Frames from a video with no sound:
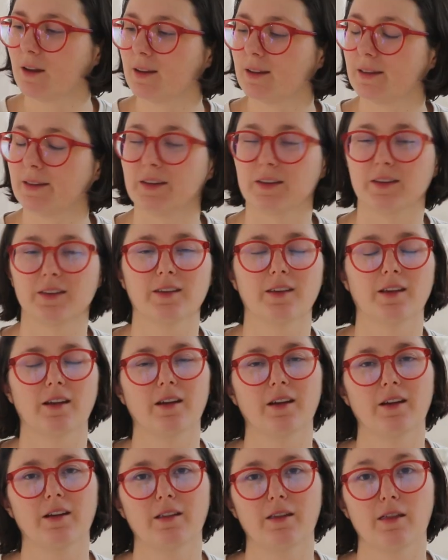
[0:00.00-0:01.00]
this
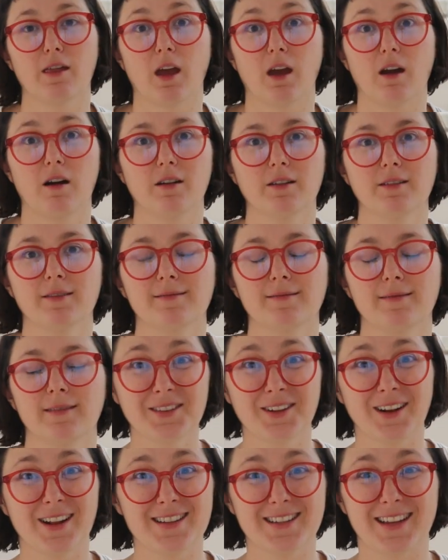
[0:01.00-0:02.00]
thing on.
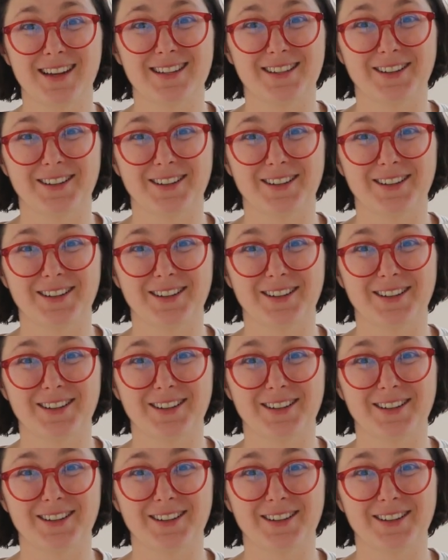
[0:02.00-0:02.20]
So let's get